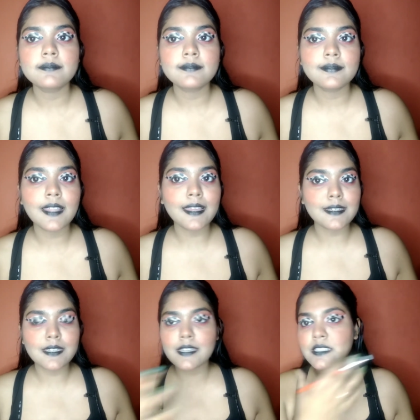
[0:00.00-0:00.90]

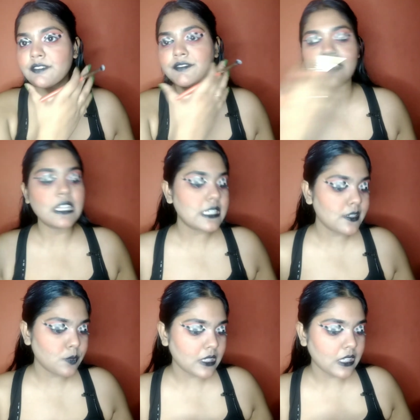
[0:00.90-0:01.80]
It is a filled
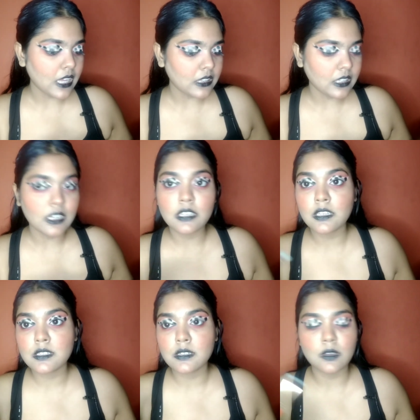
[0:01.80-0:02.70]
it with, I think I
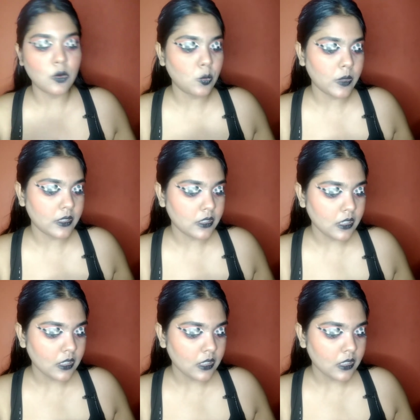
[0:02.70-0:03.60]
need to go with
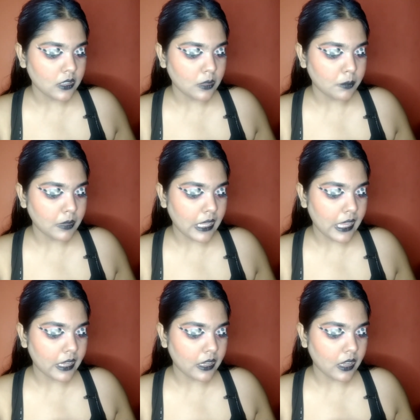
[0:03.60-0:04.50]
the
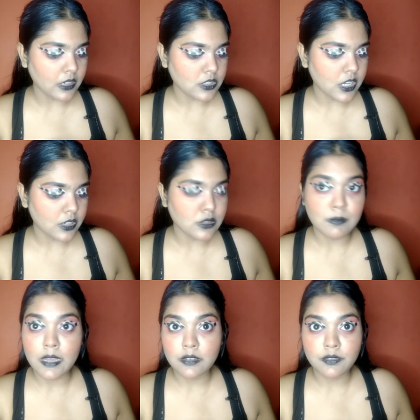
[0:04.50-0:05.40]
black eyeshadow to
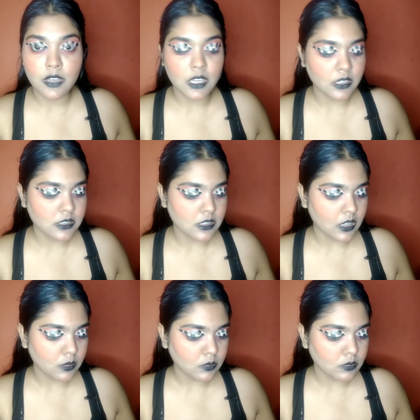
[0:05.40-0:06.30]
mattify it
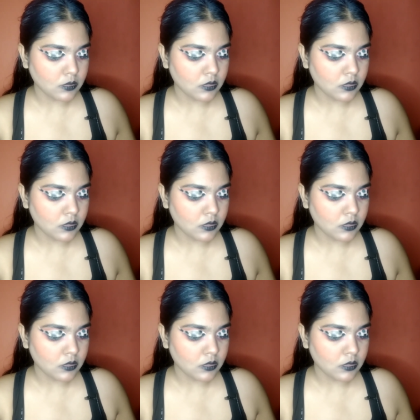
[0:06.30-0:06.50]
down.